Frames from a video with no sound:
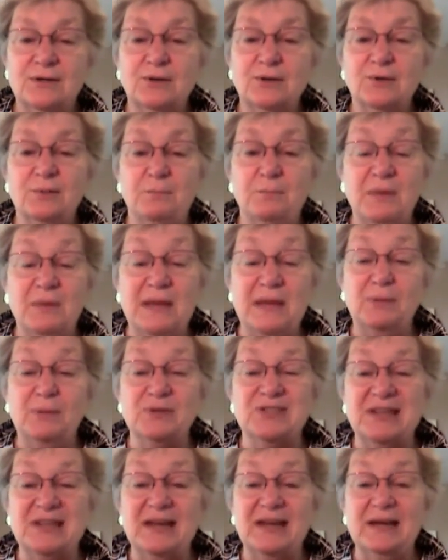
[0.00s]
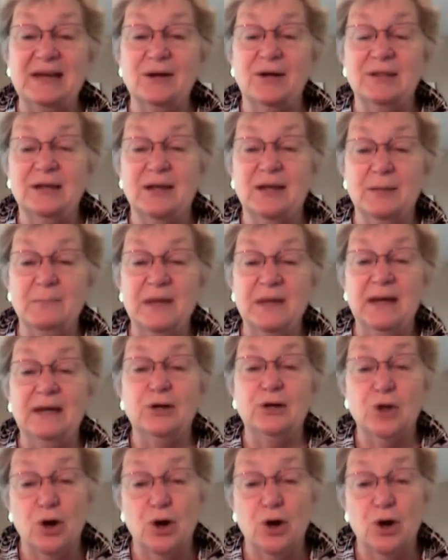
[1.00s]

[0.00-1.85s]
do the people sitting on the committee